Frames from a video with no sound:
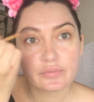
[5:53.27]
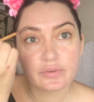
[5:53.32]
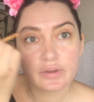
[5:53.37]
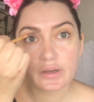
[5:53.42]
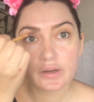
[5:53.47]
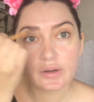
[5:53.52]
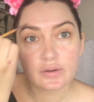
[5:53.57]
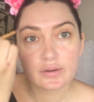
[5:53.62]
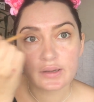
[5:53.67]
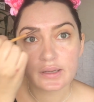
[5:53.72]

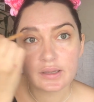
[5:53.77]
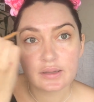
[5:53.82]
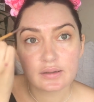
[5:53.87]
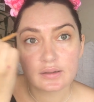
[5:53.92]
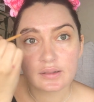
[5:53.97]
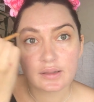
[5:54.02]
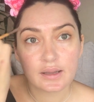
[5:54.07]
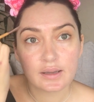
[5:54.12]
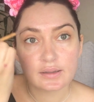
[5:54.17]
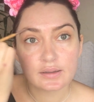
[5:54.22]
very
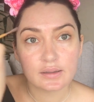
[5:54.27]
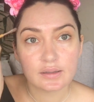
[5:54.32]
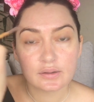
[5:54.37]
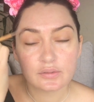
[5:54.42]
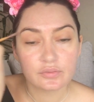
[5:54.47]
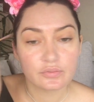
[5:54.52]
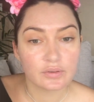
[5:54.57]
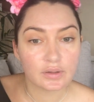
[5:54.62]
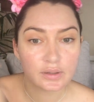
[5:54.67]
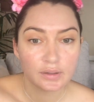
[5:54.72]
lightly
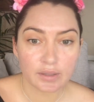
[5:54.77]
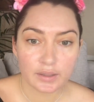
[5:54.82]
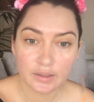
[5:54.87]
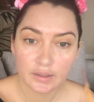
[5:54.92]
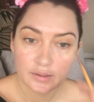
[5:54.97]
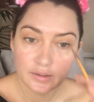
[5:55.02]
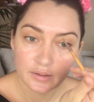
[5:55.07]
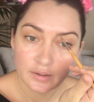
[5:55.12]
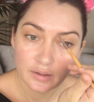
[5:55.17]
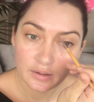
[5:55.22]
fill
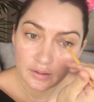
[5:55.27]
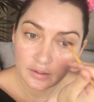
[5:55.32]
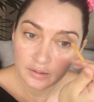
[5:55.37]
in